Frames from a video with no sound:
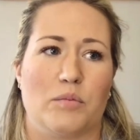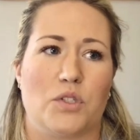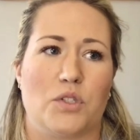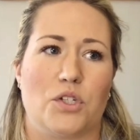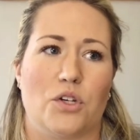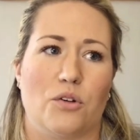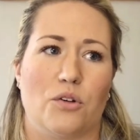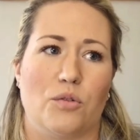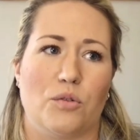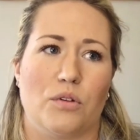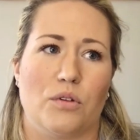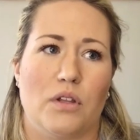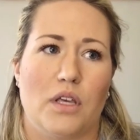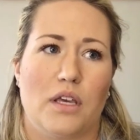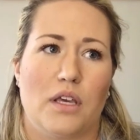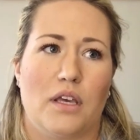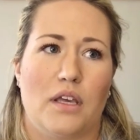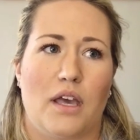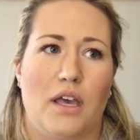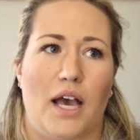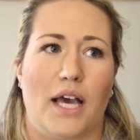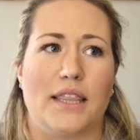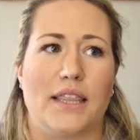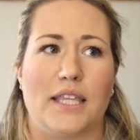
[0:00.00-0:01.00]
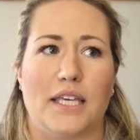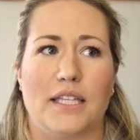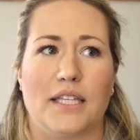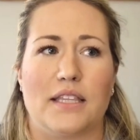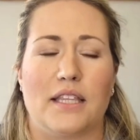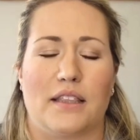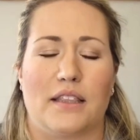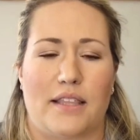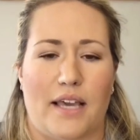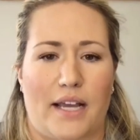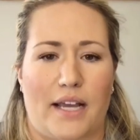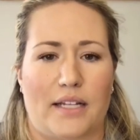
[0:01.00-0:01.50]
So I think
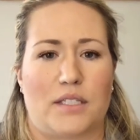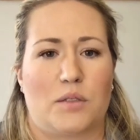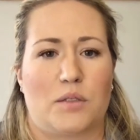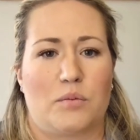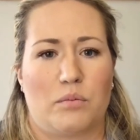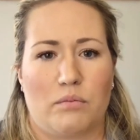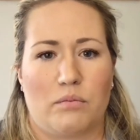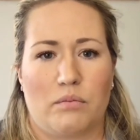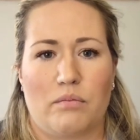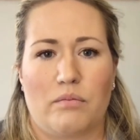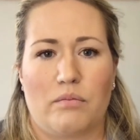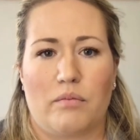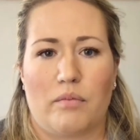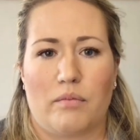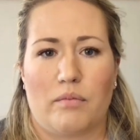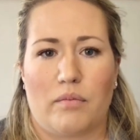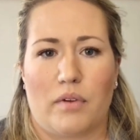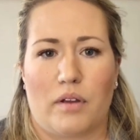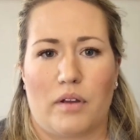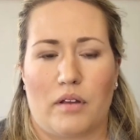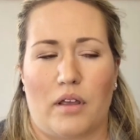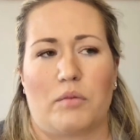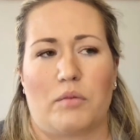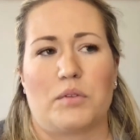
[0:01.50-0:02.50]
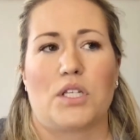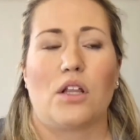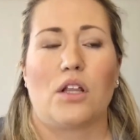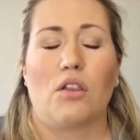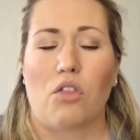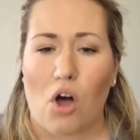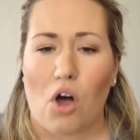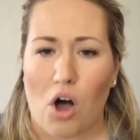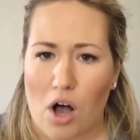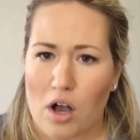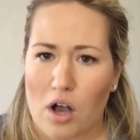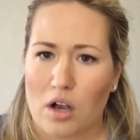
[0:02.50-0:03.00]
that was a
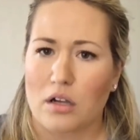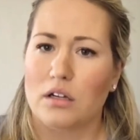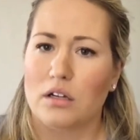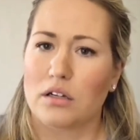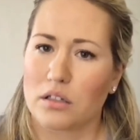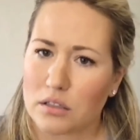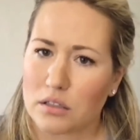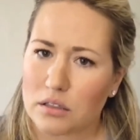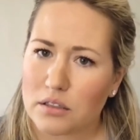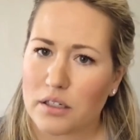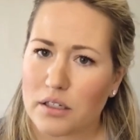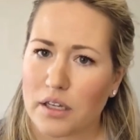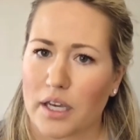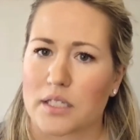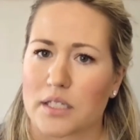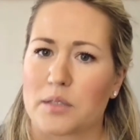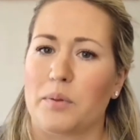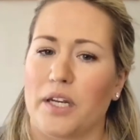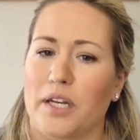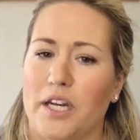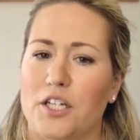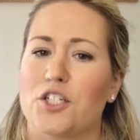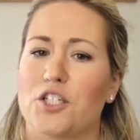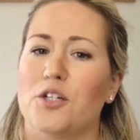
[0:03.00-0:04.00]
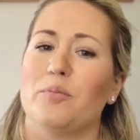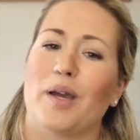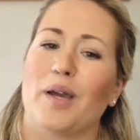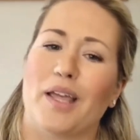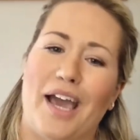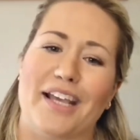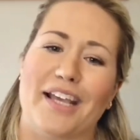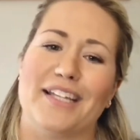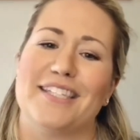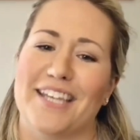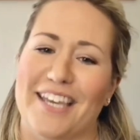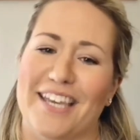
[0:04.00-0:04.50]
long explanation,
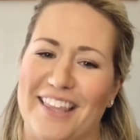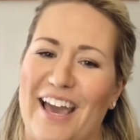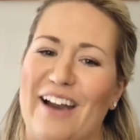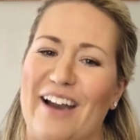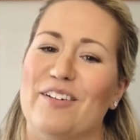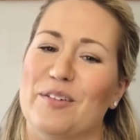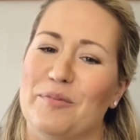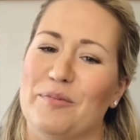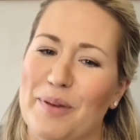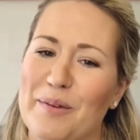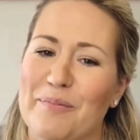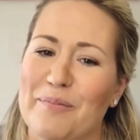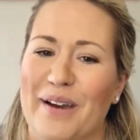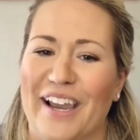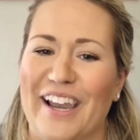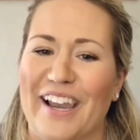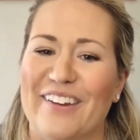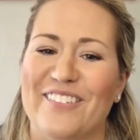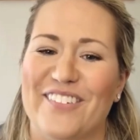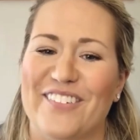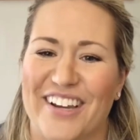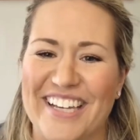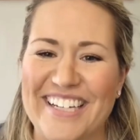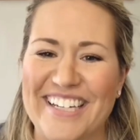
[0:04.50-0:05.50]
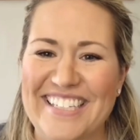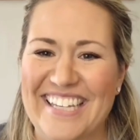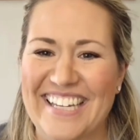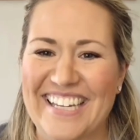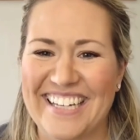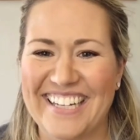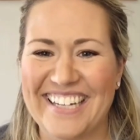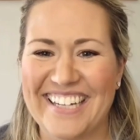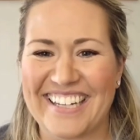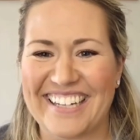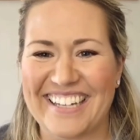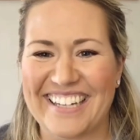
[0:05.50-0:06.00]
but I'd say that would be my
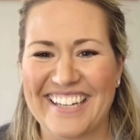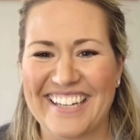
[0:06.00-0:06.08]
advice.